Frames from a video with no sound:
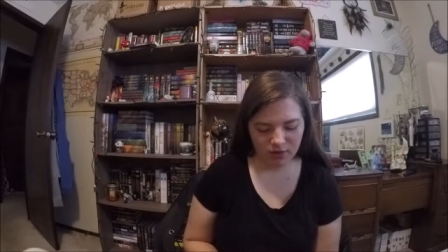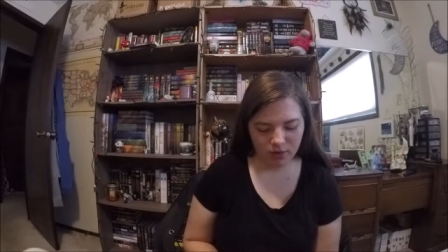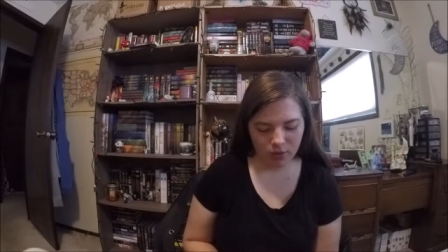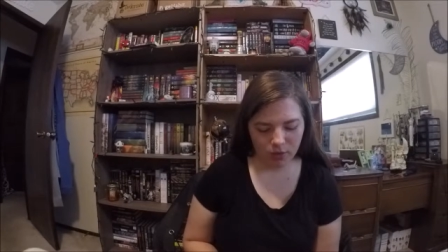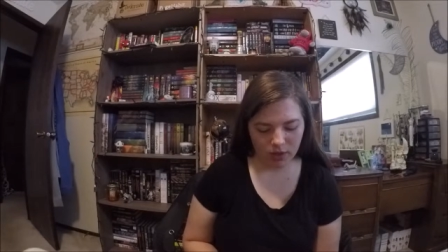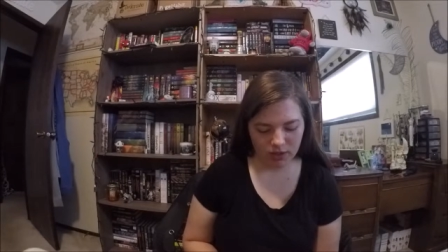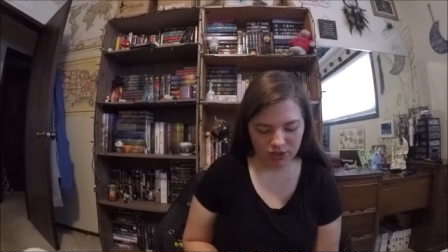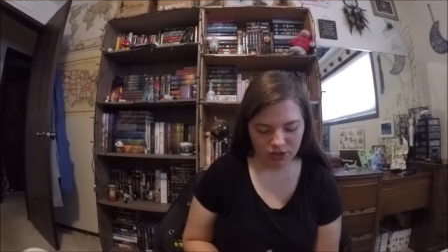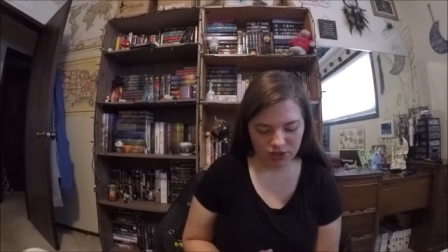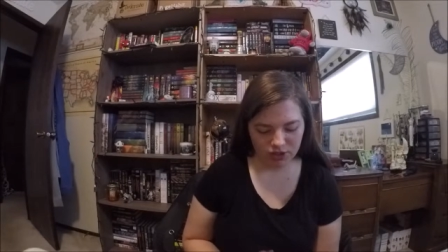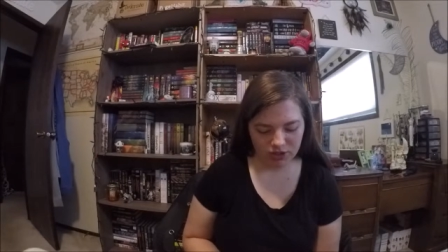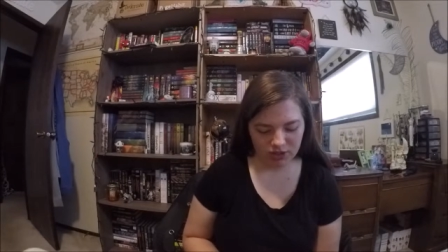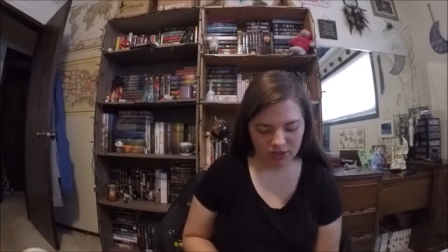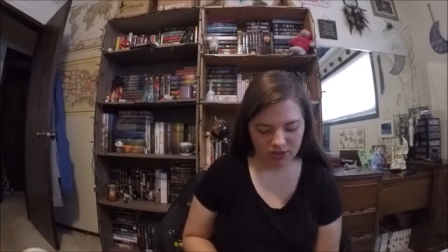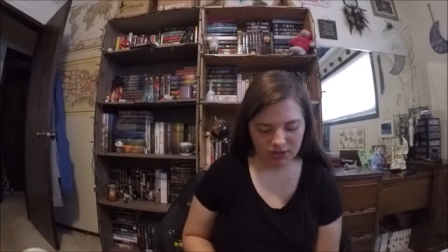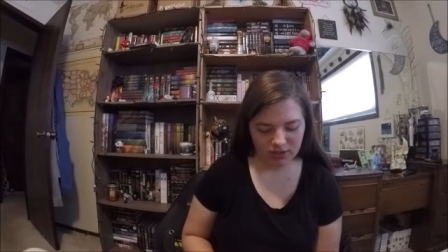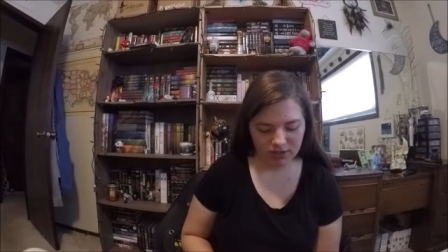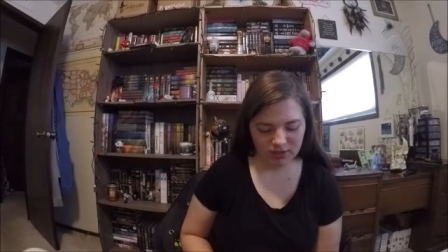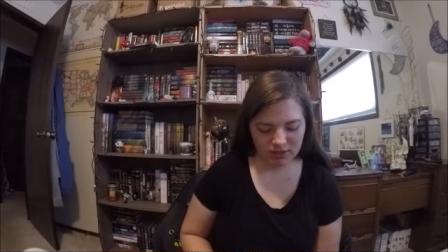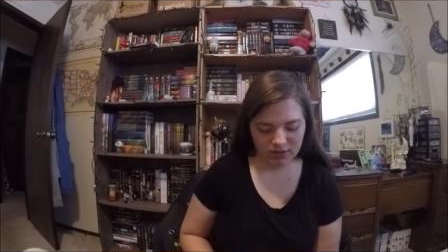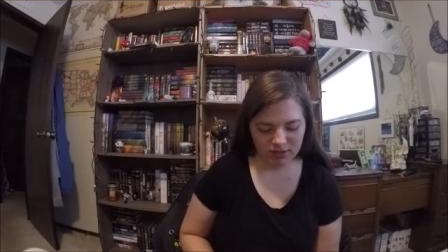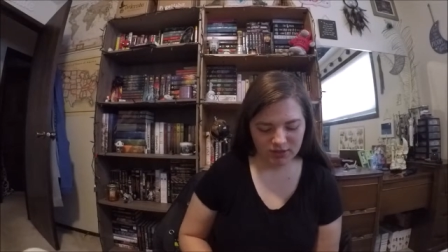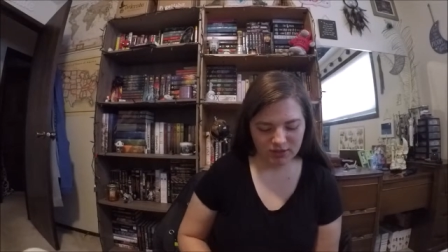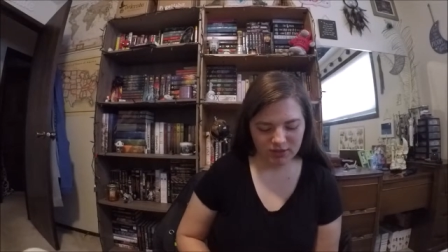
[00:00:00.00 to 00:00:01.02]

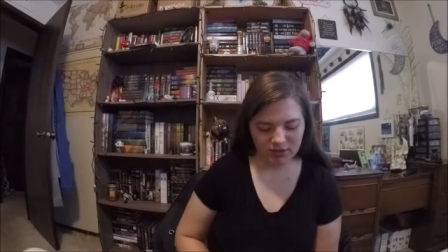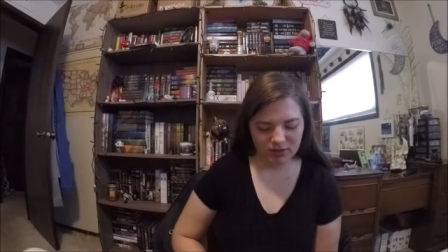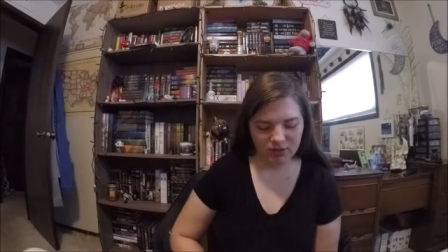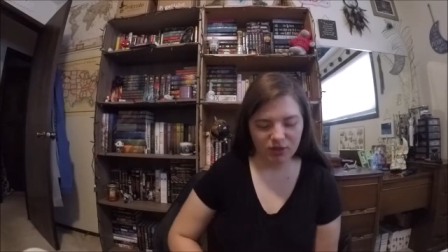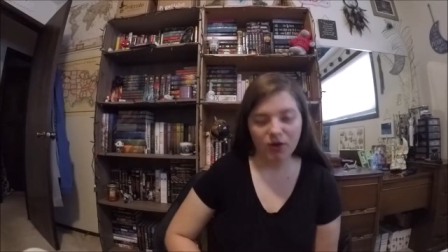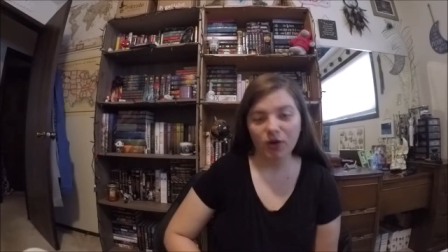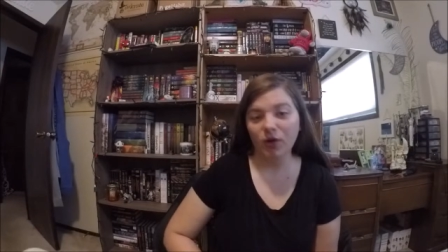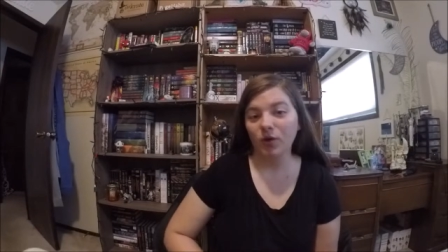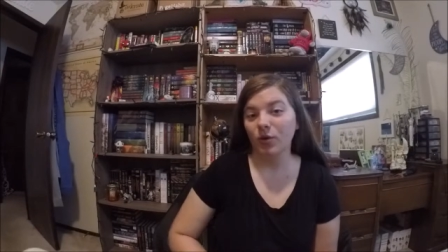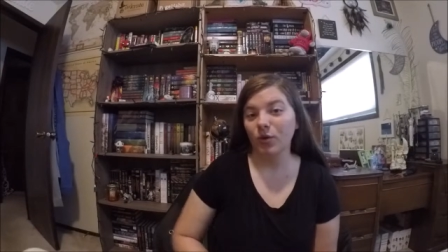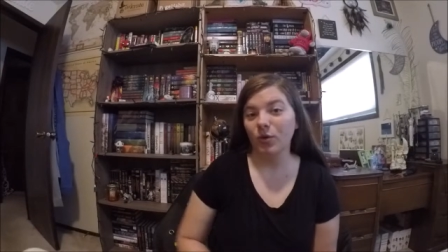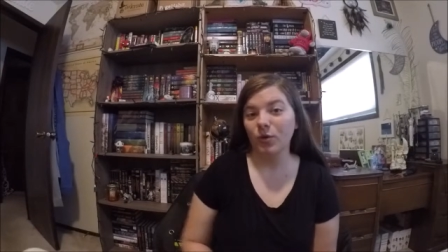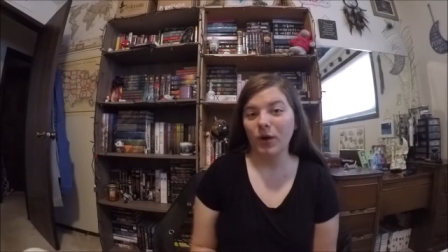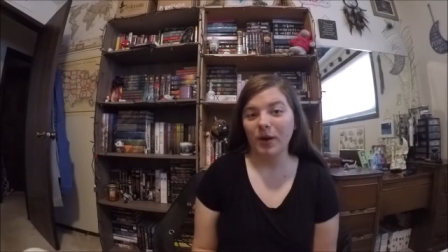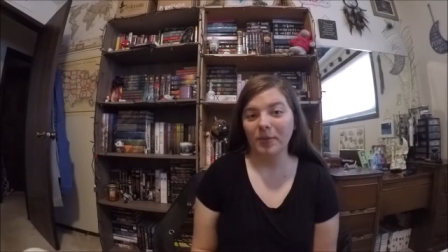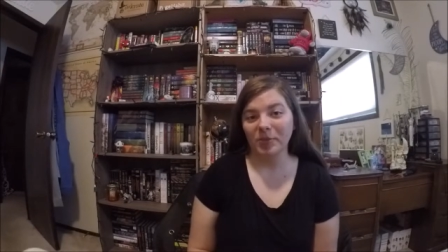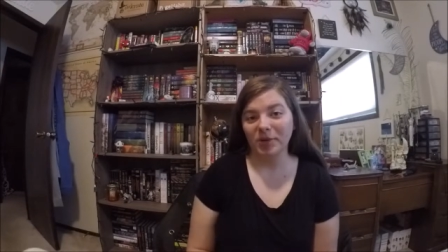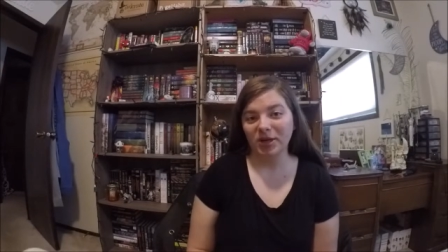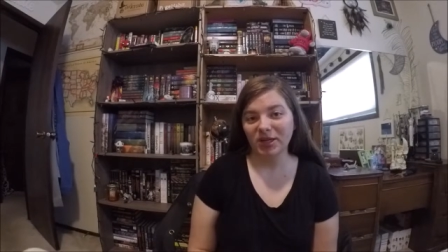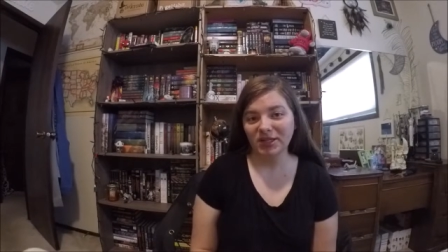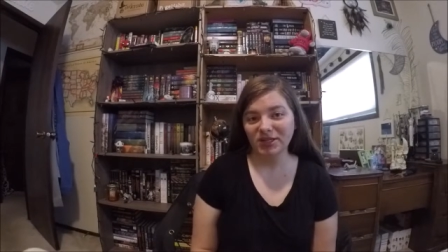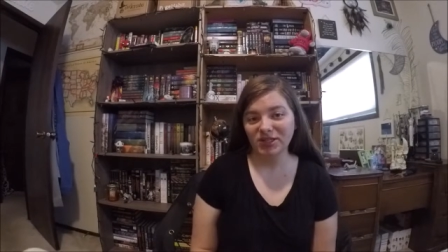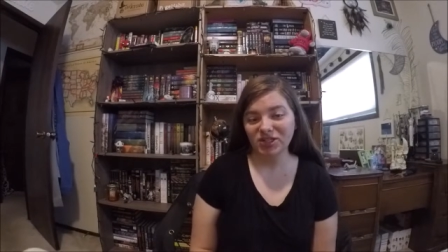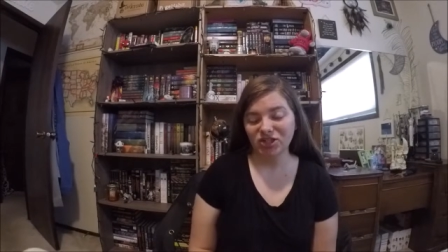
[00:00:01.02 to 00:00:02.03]
questions, so I'm
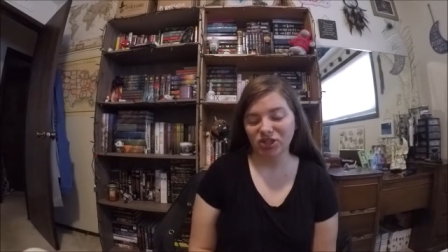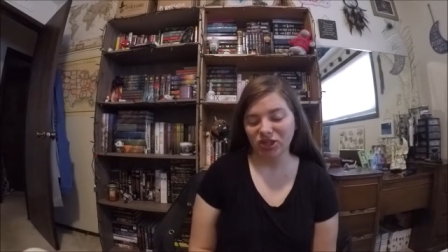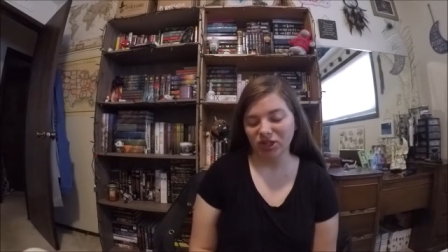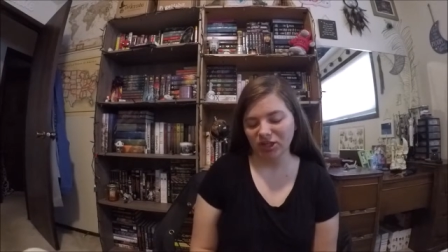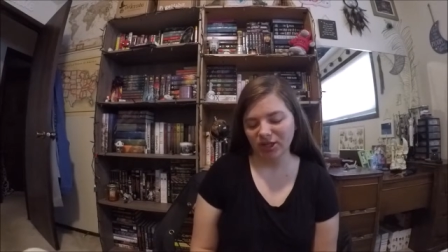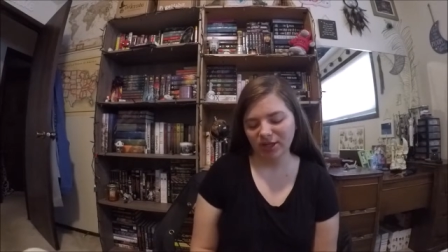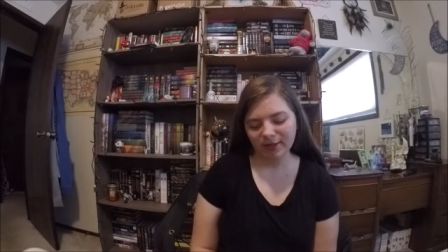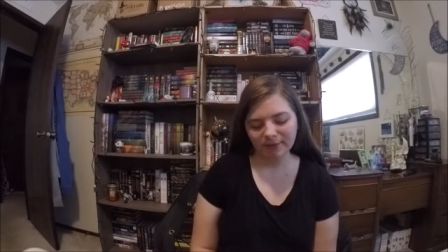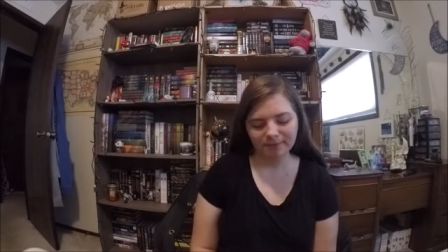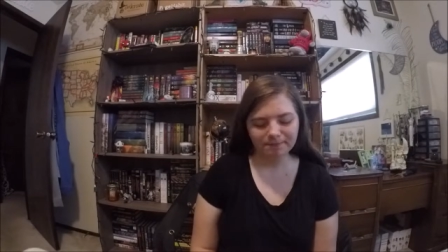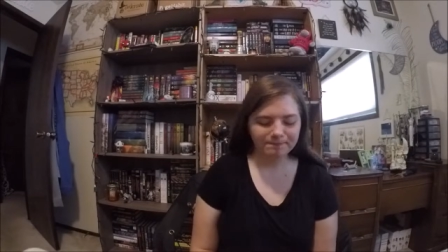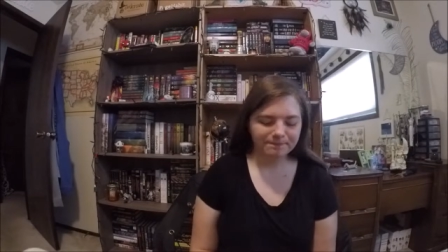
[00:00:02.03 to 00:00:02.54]
going to get started.